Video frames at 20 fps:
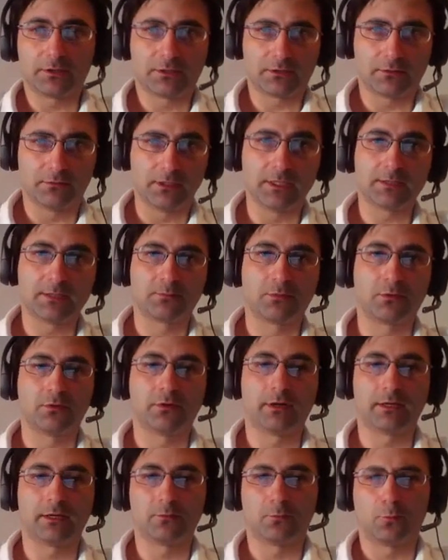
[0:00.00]
to this
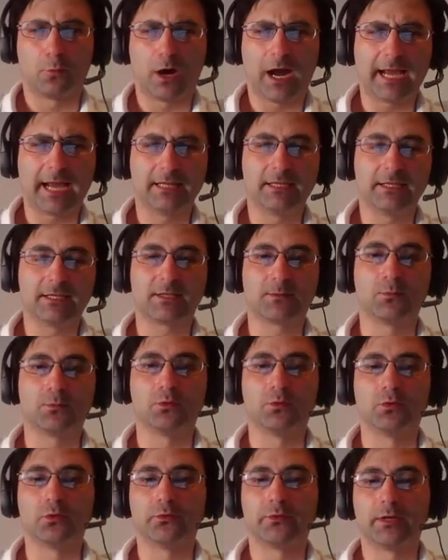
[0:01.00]
point, why this
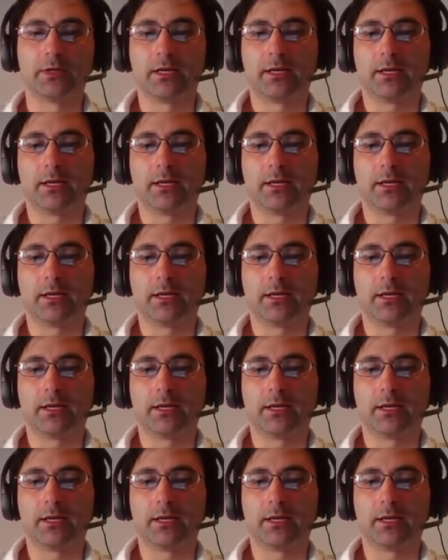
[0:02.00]
move,